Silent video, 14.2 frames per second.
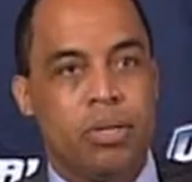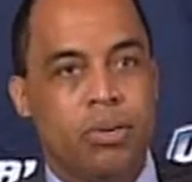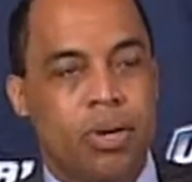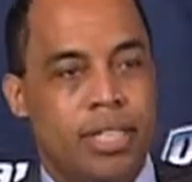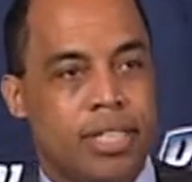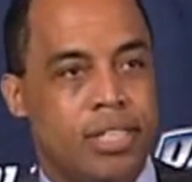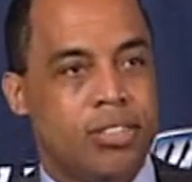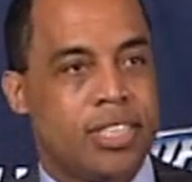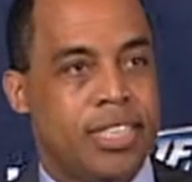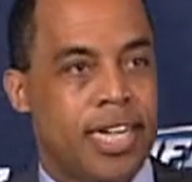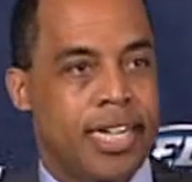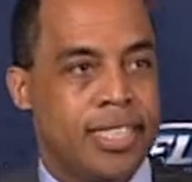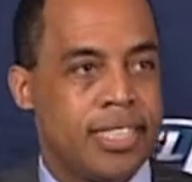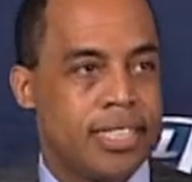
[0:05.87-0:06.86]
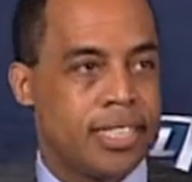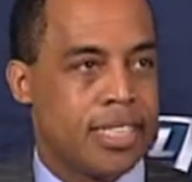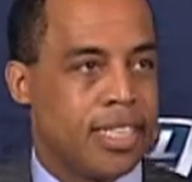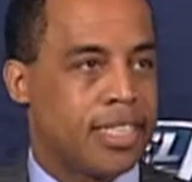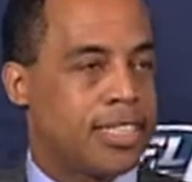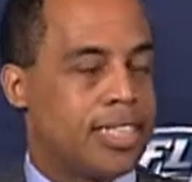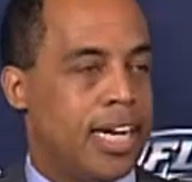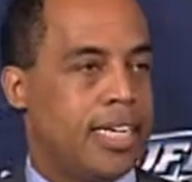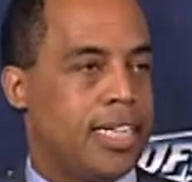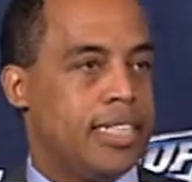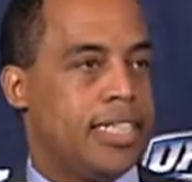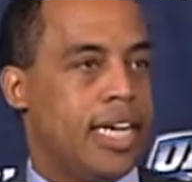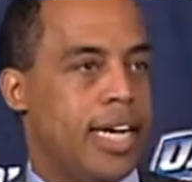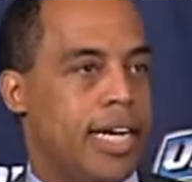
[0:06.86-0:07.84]
you all here today. This is an exciting
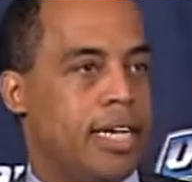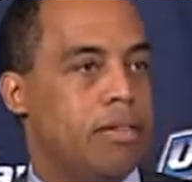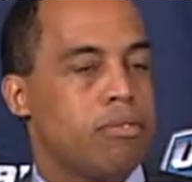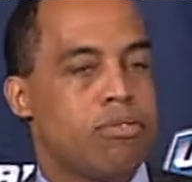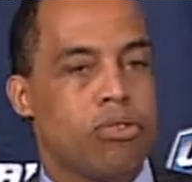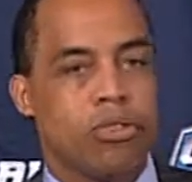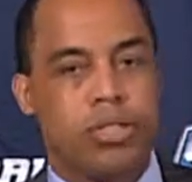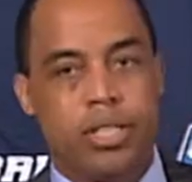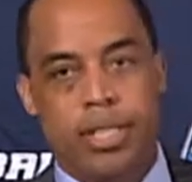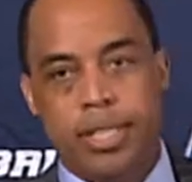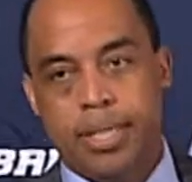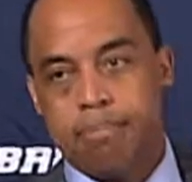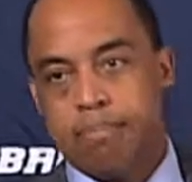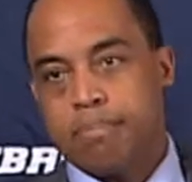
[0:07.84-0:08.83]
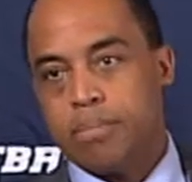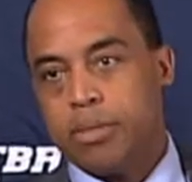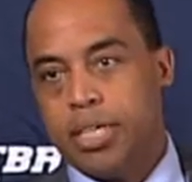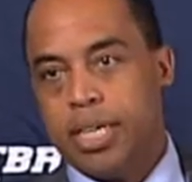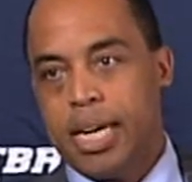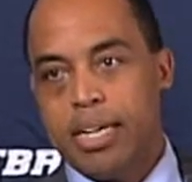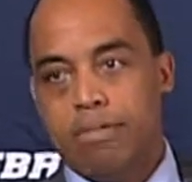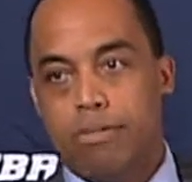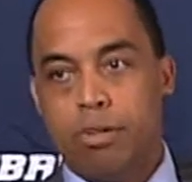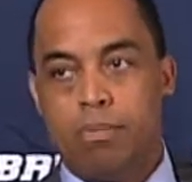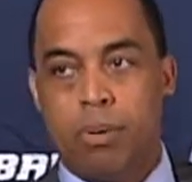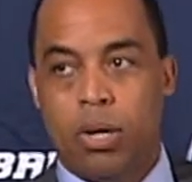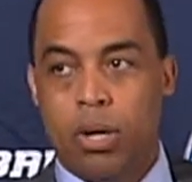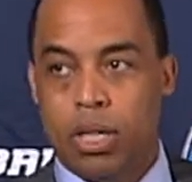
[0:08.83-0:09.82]
day for the United
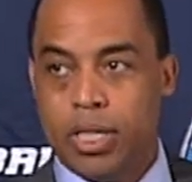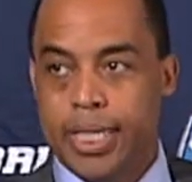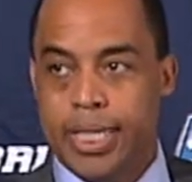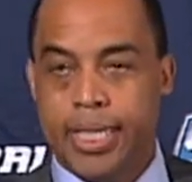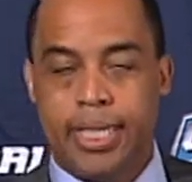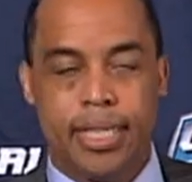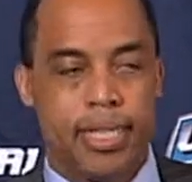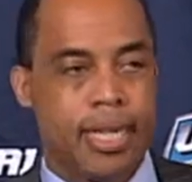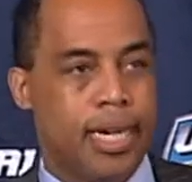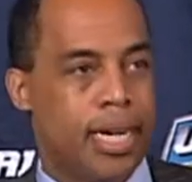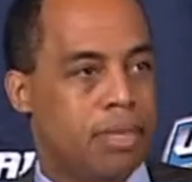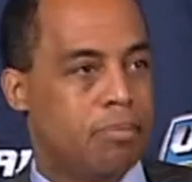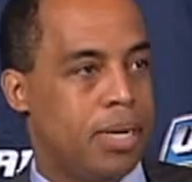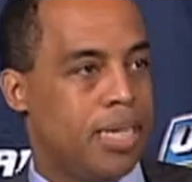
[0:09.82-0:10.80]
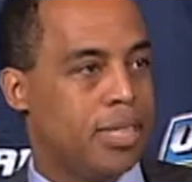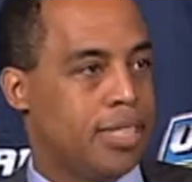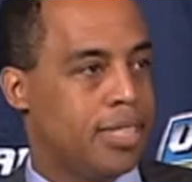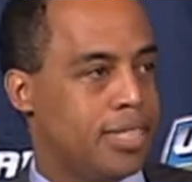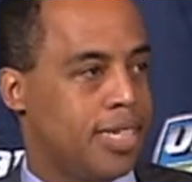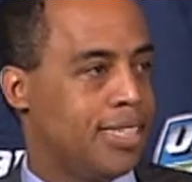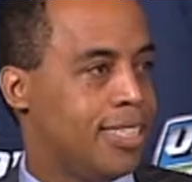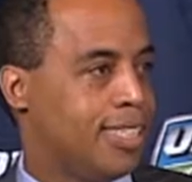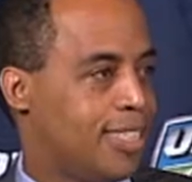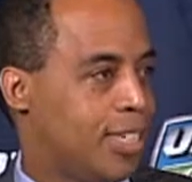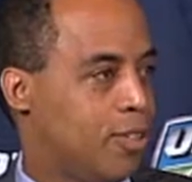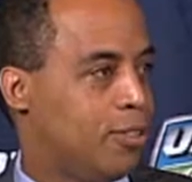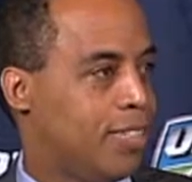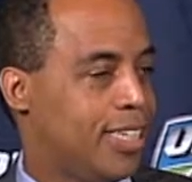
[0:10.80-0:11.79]
Football League, and by the attendance
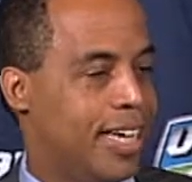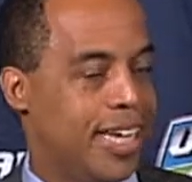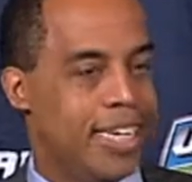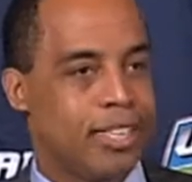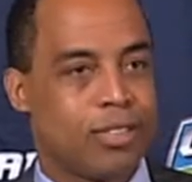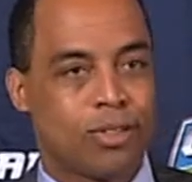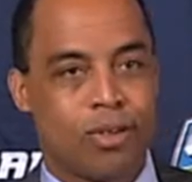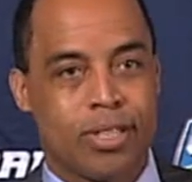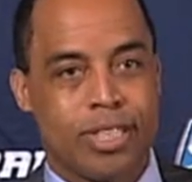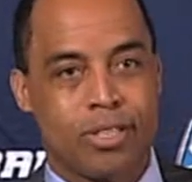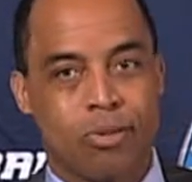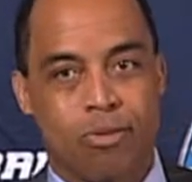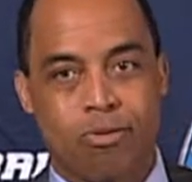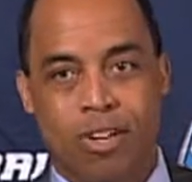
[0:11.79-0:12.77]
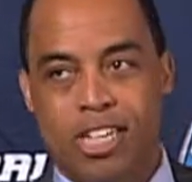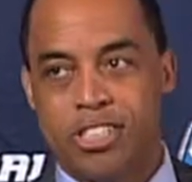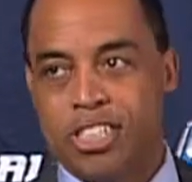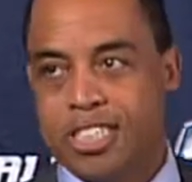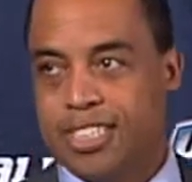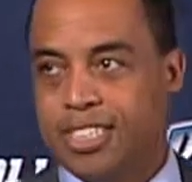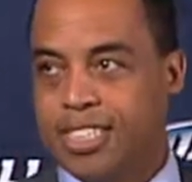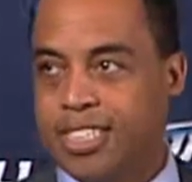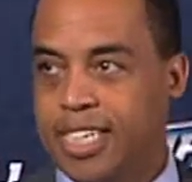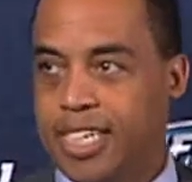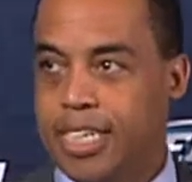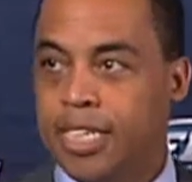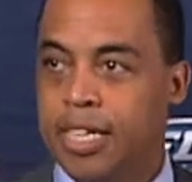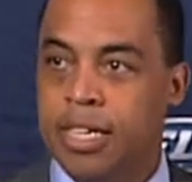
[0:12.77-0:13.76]
here today, it certainly is refreshing to
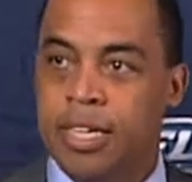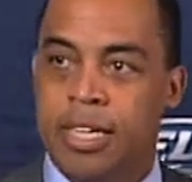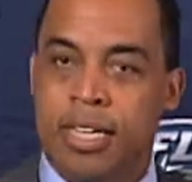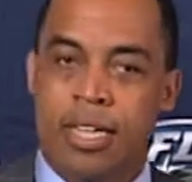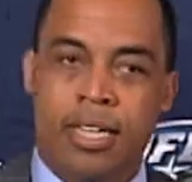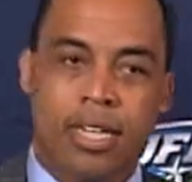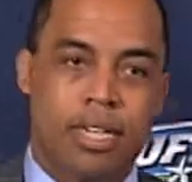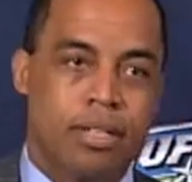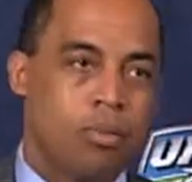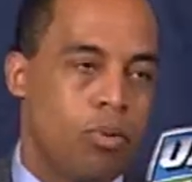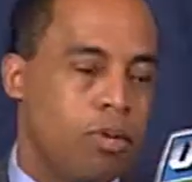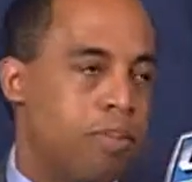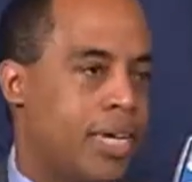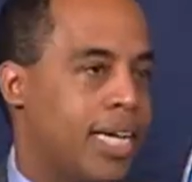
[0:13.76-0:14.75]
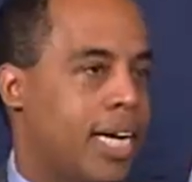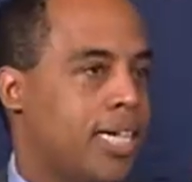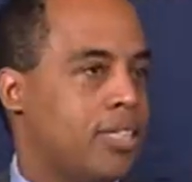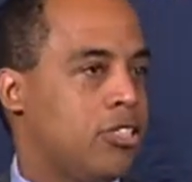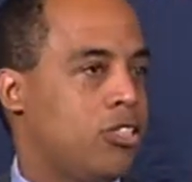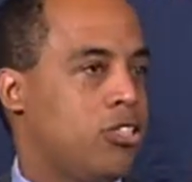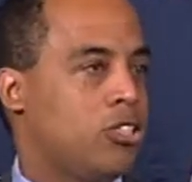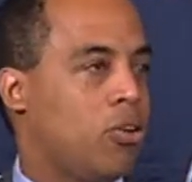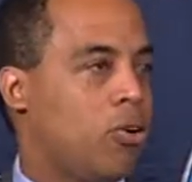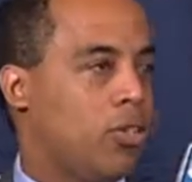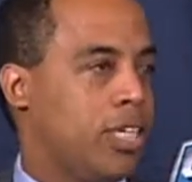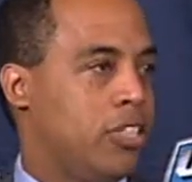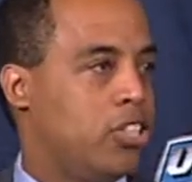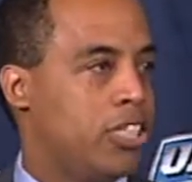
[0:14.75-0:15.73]
see. We began this
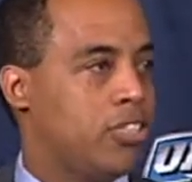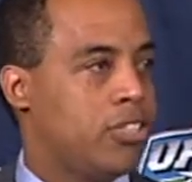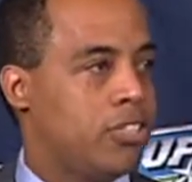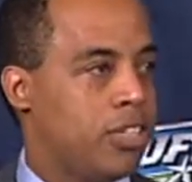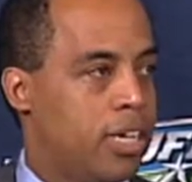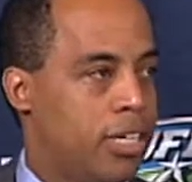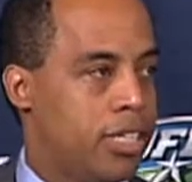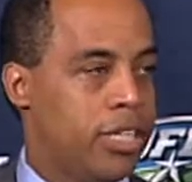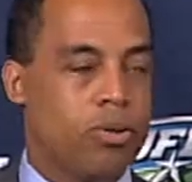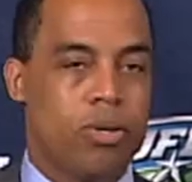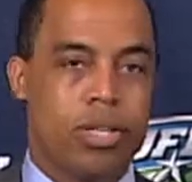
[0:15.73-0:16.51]
journey just a year